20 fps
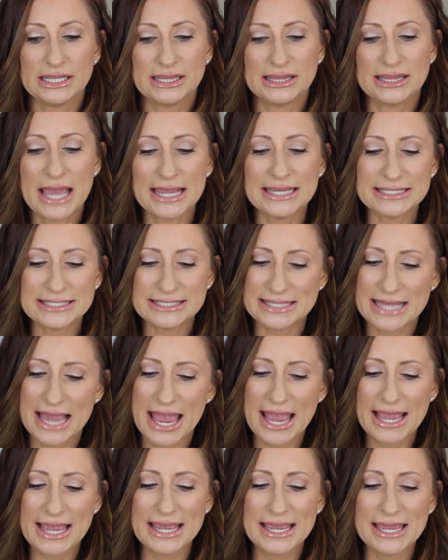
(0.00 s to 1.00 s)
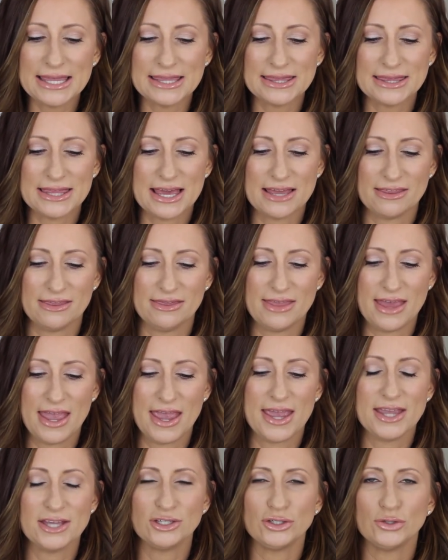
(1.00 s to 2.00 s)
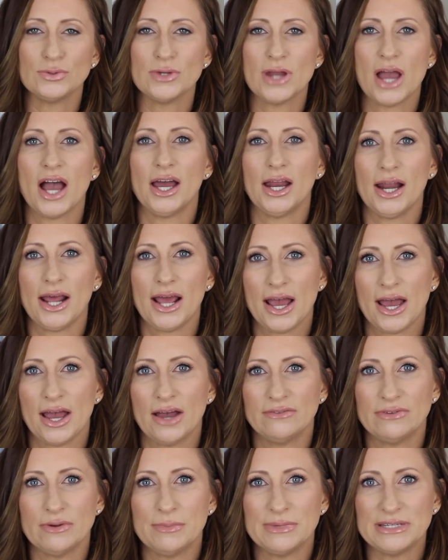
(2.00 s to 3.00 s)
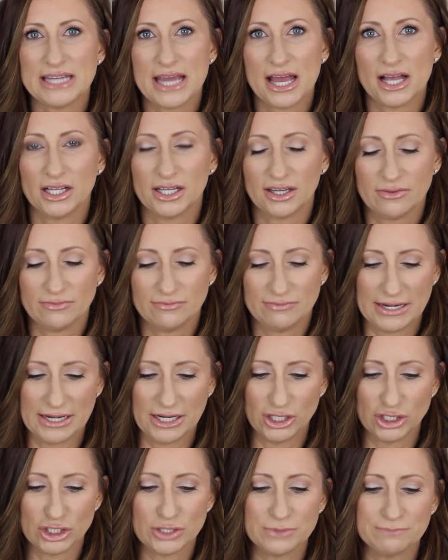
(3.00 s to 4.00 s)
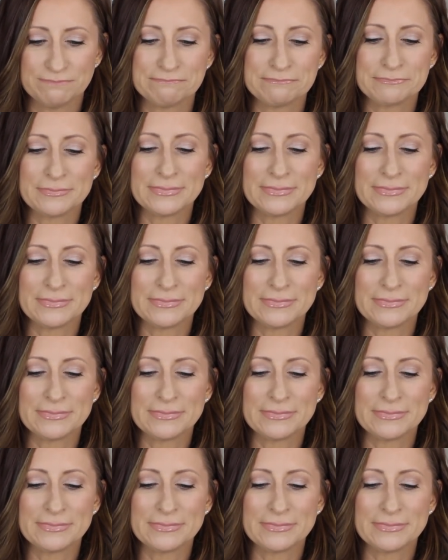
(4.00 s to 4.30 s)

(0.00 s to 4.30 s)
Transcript: they say that they do not have a metallic finish